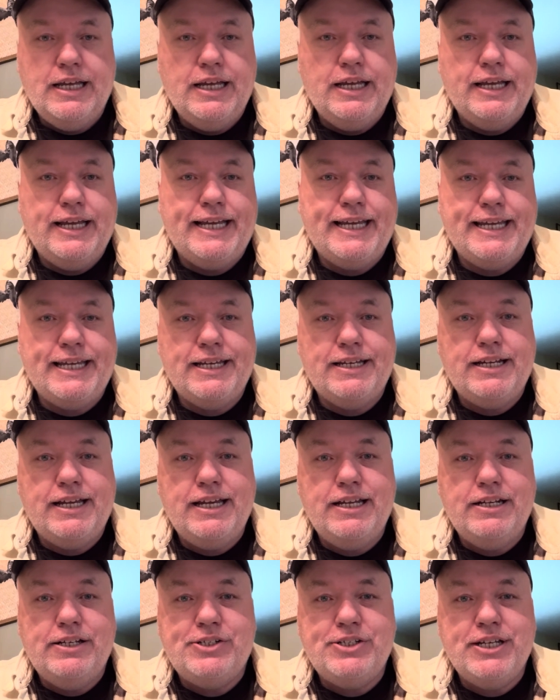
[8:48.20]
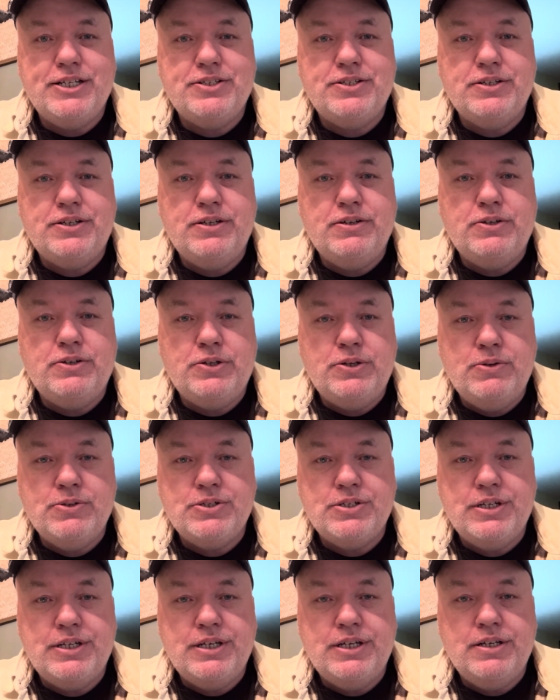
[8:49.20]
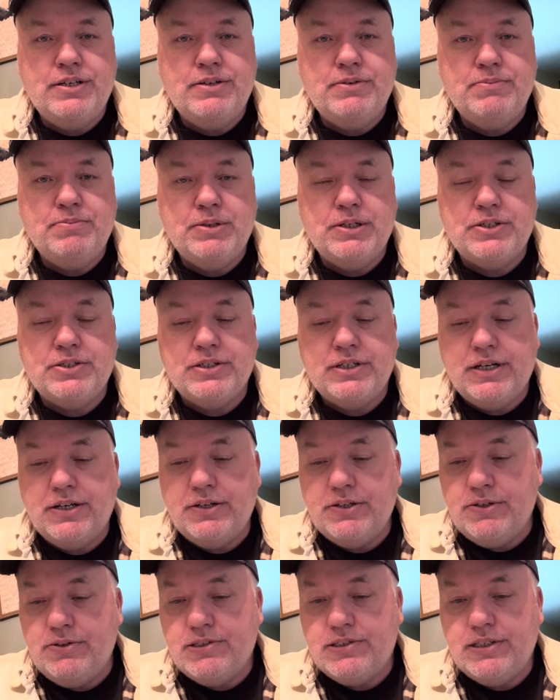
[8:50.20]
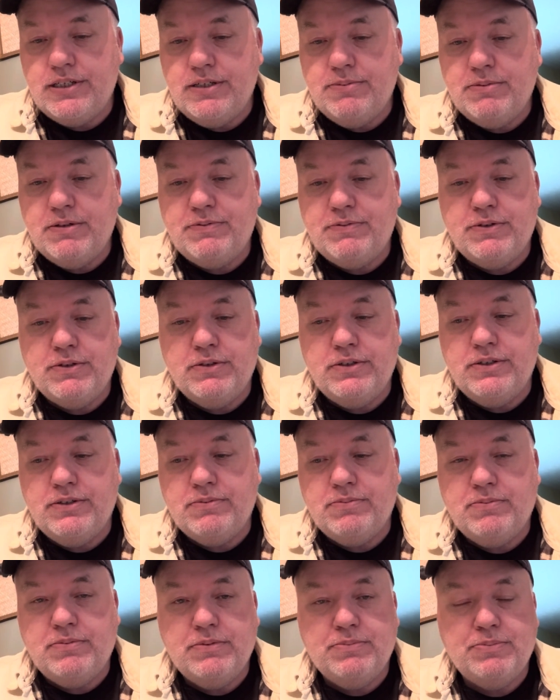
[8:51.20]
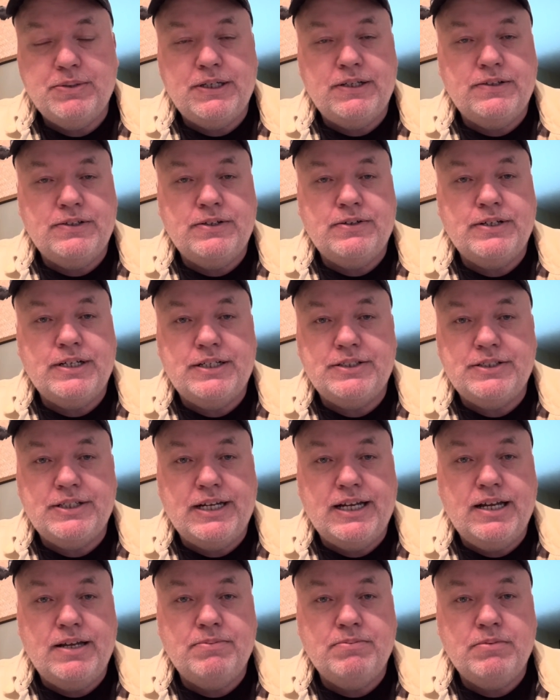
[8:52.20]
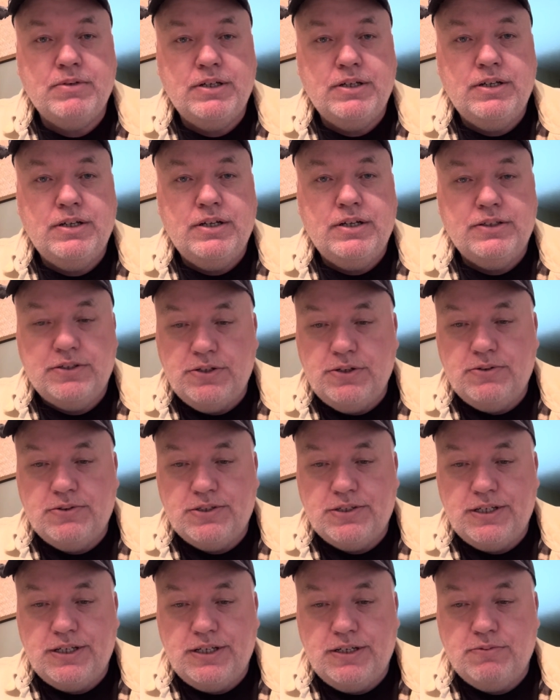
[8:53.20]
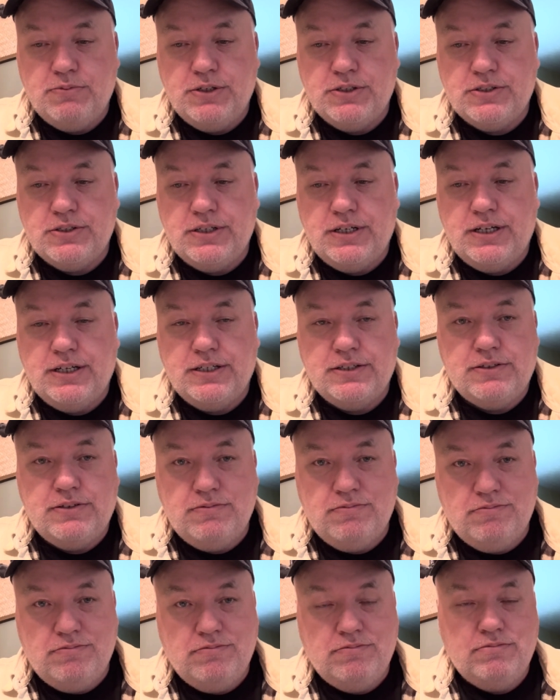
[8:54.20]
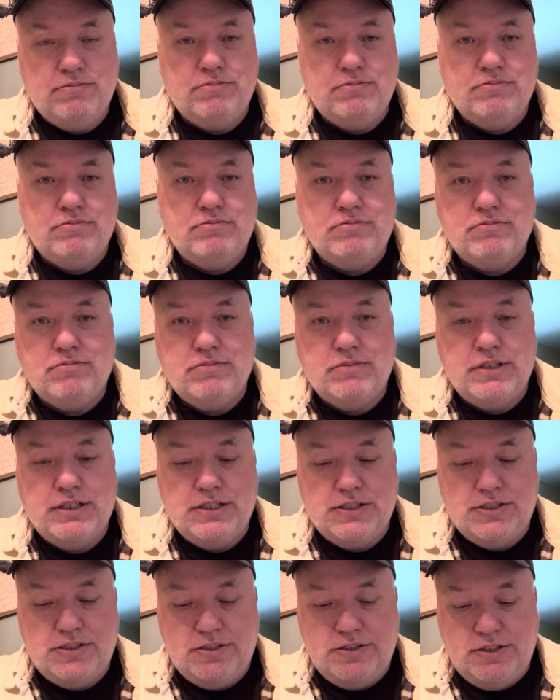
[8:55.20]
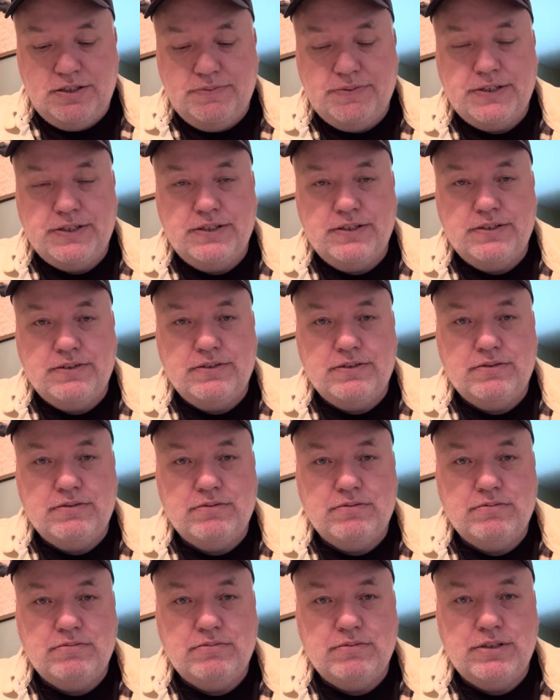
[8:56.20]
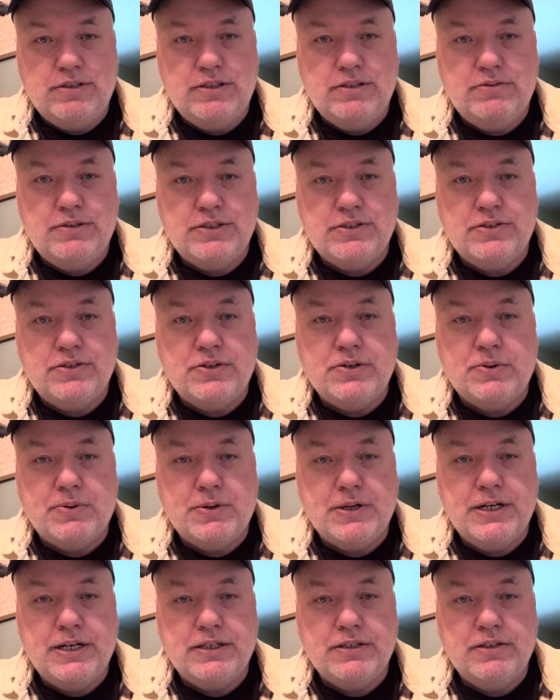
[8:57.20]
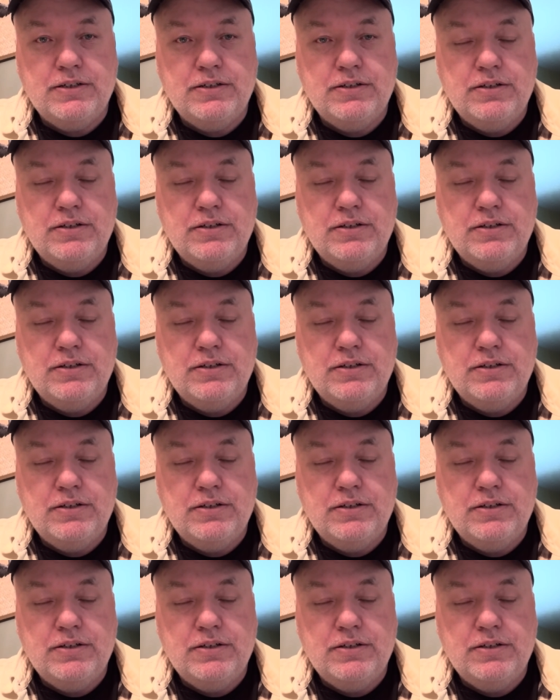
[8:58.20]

And I had a chance to get a newsstand, but it's not a newsstand. But if you look, during that time, the newsstand was not as significant, as direct.